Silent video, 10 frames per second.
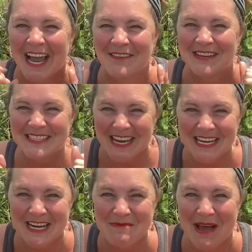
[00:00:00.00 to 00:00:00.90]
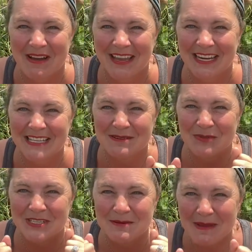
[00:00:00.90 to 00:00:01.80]
I'm excited about getting some
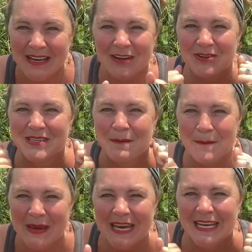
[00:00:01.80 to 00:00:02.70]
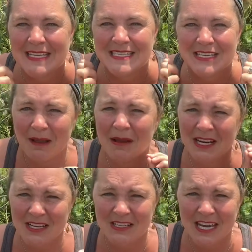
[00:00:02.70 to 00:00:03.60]
more tomatoes and beans and I'm
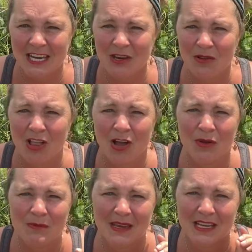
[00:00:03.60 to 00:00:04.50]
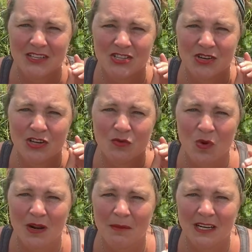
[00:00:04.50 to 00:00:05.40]
gonna take you along with me and show you
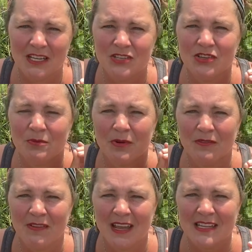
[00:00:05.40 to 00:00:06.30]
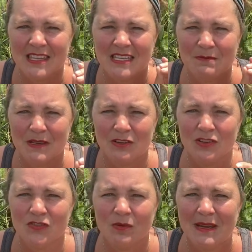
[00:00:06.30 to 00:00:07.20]
what I'm gonna do to prevent these
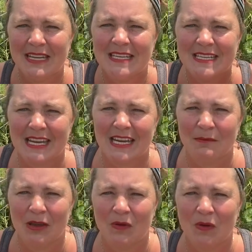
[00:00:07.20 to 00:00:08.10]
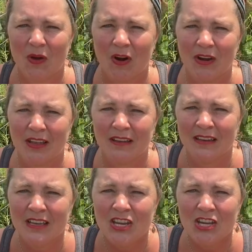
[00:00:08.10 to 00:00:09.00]
beetles from inundating my whole garden.
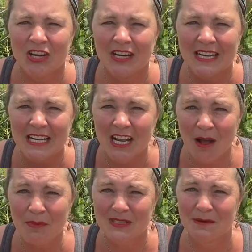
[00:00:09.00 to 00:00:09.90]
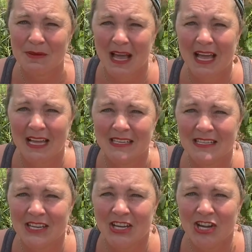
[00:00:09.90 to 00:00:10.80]
You're gonna need a couple supplies.
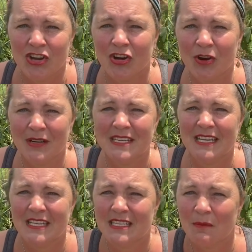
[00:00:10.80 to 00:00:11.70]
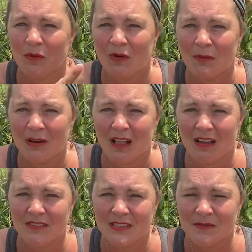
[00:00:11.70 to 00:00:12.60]
You're going to need some rubber
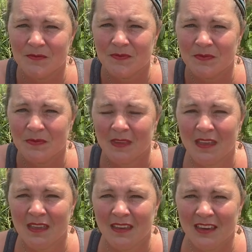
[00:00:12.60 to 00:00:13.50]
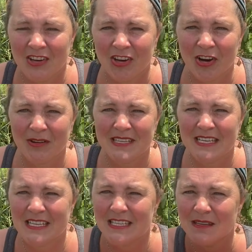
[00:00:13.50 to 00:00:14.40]
gloves. You're going to
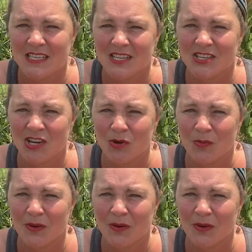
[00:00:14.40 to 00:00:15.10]
need some dish soap